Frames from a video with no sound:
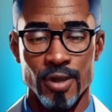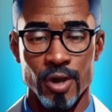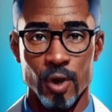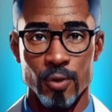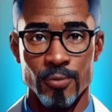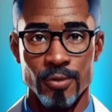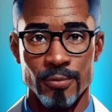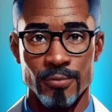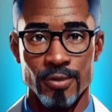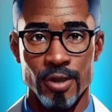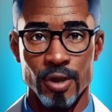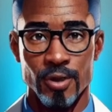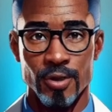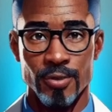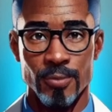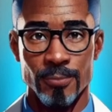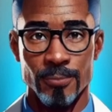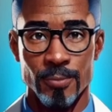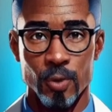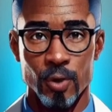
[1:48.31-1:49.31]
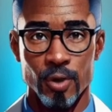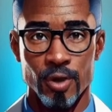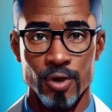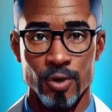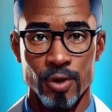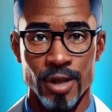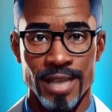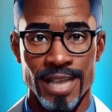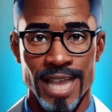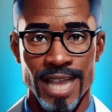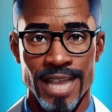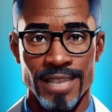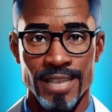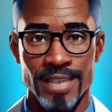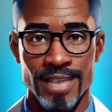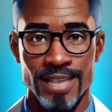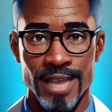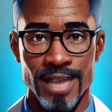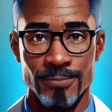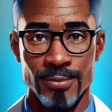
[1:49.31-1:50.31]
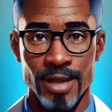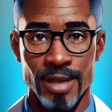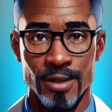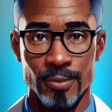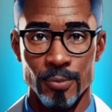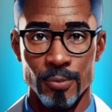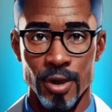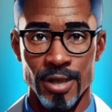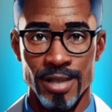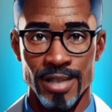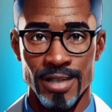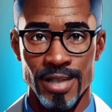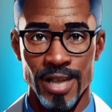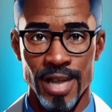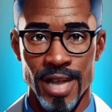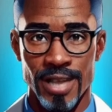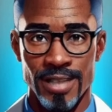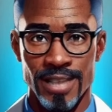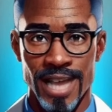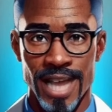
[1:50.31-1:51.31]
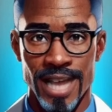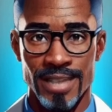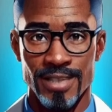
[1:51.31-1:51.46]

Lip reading: Buffer overflows from poor string handling can be exploited.